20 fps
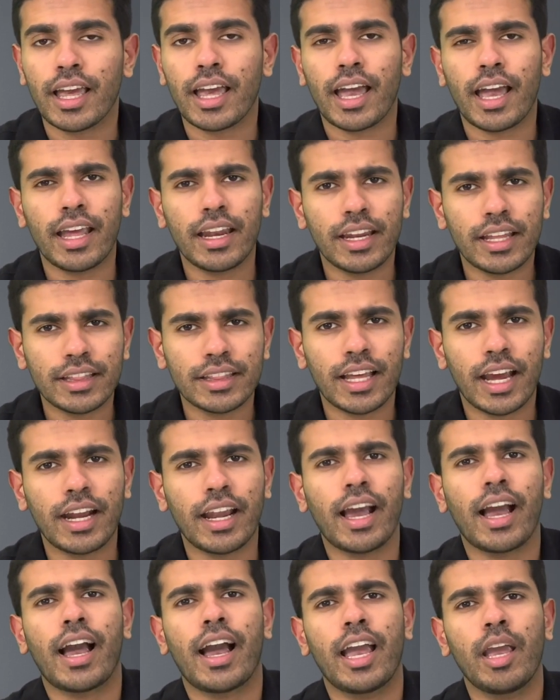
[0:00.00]
And in
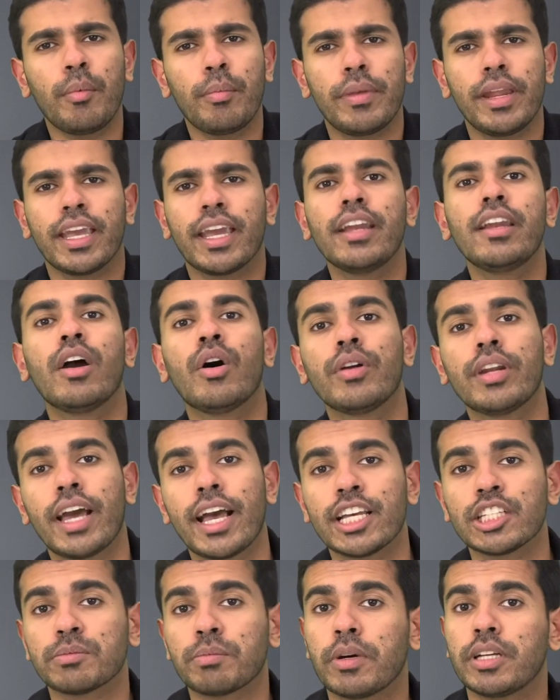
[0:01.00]
that, I break it down
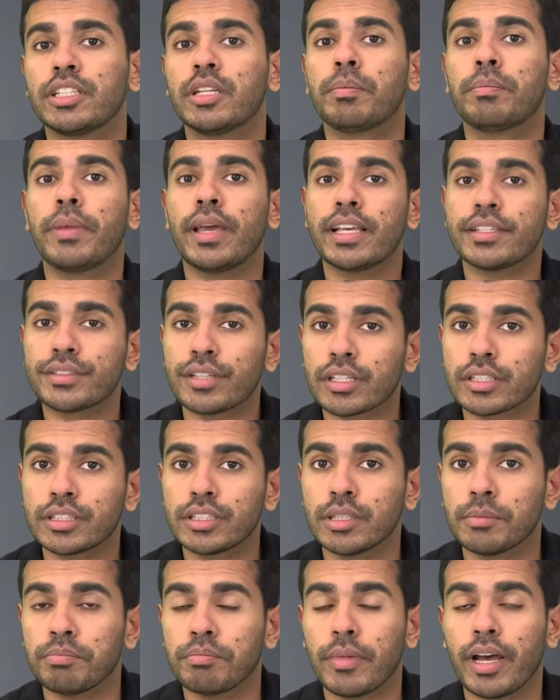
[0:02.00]
as per the pay
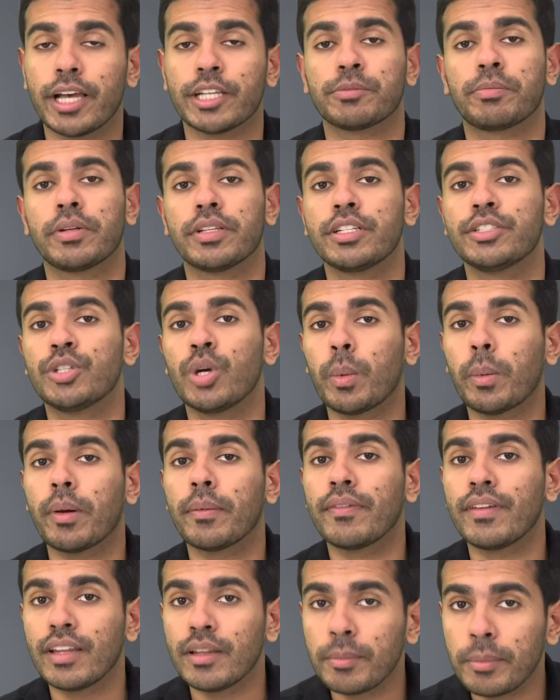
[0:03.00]
structure, as per the job
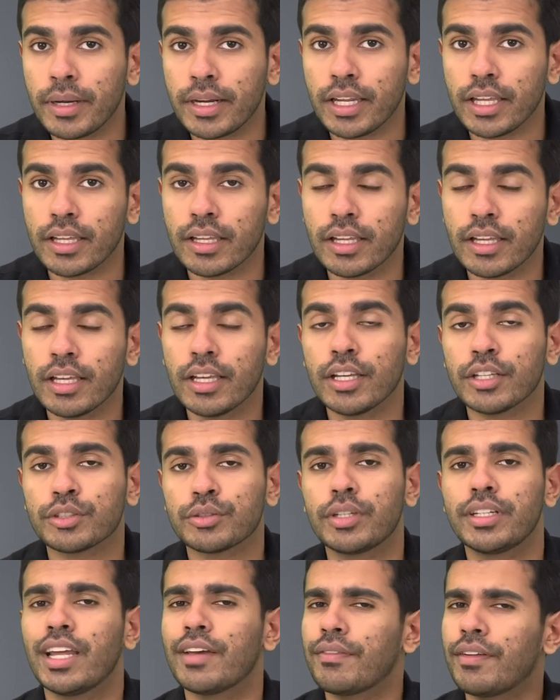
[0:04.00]
availability.
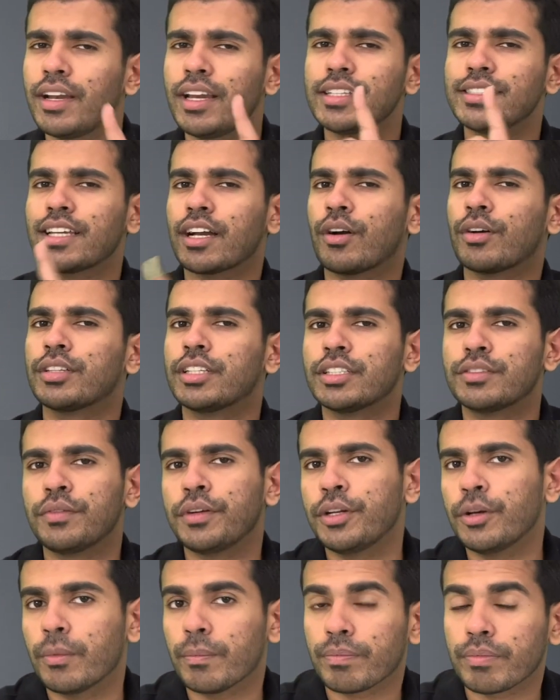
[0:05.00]
So definitely check out this
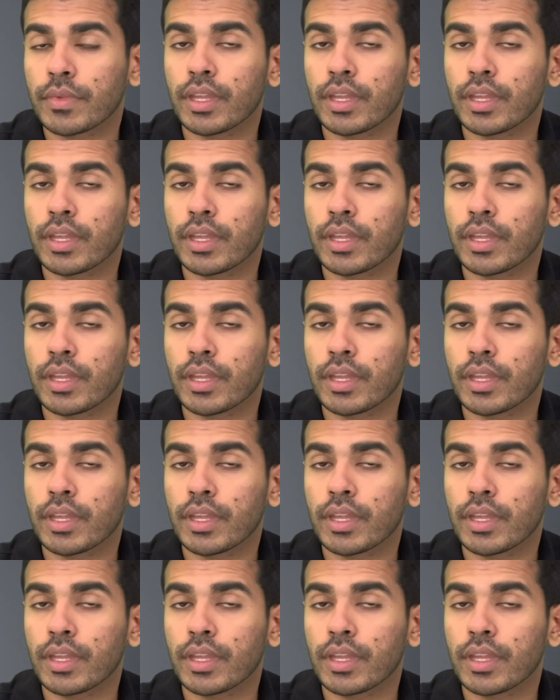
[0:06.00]
video.